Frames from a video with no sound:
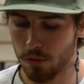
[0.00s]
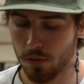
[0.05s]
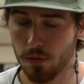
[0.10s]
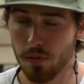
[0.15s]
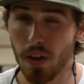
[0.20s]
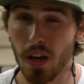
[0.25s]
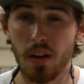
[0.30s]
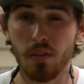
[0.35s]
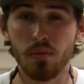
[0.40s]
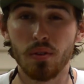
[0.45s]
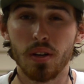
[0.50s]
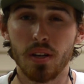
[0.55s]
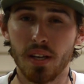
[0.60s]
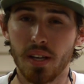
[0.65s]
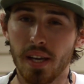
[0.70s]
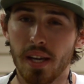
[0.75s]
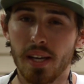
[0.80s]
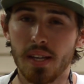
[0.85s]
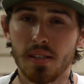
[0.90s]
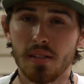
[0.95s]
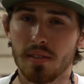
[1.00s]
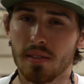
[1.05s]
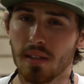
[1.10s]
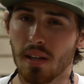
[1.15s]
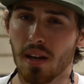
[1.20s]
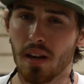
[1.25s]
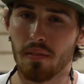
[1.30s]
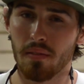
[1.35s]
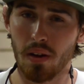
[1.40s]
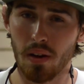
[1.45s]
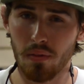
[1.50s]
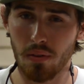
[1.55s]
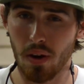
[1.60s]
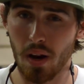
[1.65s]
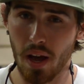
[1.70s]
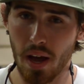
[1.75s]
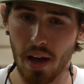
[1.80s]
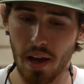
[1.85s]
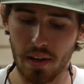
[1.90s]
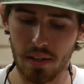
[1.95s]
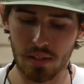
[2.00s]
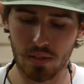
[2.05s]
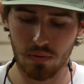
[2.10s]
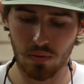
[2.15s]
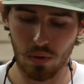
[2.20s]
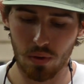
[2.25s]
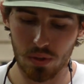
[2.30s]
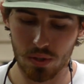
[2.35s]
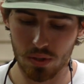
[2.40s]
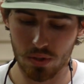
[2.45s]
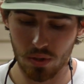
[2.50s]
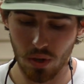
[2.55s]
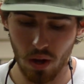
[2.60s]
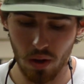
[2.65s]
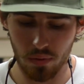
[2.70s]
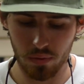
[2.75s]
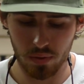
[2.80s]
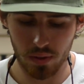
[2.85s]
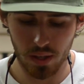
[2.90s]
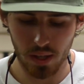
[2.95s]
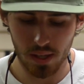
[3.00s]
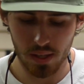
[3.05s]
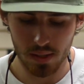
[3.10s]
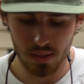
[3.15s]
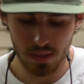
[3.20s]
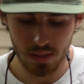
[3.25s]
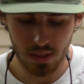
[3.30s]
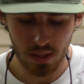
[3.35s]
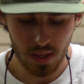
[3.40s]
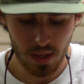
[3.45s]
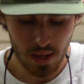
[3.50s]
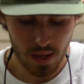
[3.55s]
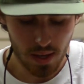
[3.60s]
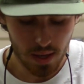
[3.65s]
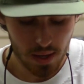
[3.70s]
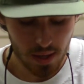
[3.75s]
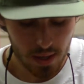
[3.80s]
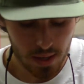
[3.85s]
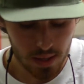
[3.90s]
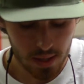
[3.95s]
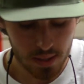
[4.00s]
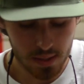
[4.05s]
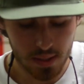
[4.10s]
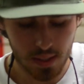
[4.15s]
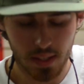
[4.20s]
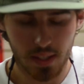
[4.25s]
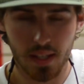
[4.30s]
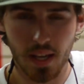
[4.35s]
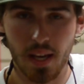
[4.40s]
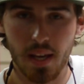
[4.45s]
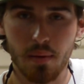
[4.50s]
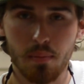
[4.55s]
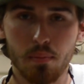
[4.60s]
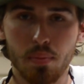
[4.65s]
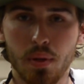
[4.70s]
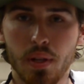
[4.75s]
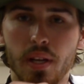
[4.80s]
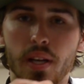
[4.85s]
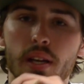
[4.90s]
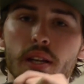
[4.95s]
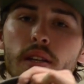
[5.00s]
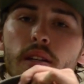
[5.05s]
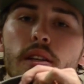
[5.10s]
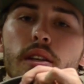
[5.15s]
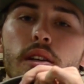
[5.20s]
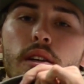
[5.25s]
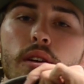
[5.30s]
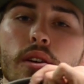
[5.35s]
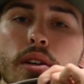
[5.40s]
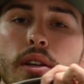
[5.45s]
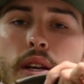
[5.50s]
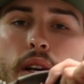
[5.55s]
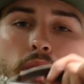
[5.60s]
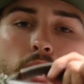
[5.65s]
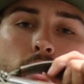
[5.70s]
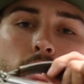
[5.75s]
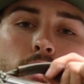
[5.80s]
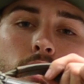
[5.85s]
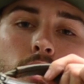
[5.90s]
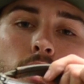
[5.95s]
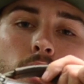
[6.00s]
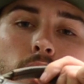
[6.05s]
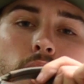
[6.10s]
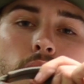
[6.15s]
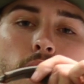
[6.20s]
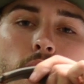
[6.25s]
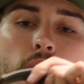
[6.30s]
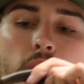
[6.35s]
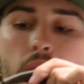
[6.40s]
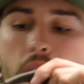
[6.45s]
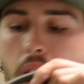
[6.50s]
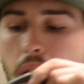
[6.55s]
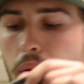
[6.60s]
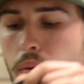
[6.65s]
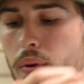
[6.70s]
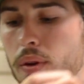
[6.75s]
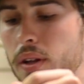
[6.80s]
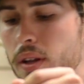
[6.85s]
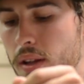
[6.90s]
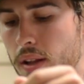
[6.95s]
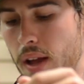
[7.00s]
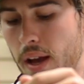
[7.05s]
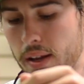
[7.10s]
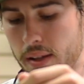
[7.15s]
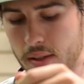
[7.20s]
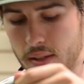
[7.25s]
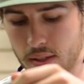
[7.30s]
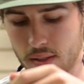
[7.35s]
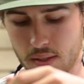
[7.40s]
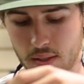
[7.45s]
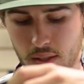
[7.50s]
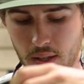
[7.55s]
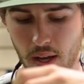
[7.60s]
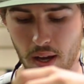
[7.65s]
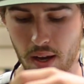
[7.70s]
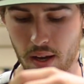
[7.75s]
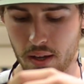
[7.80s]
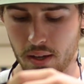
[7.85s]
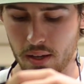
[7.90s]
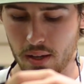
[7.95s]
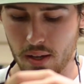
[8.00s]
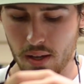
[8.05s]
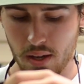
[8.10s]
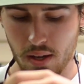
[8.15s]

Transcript: favorite case that I've ever had as far as soft case is the GamePlan Gear case. Okay, I really like this guy.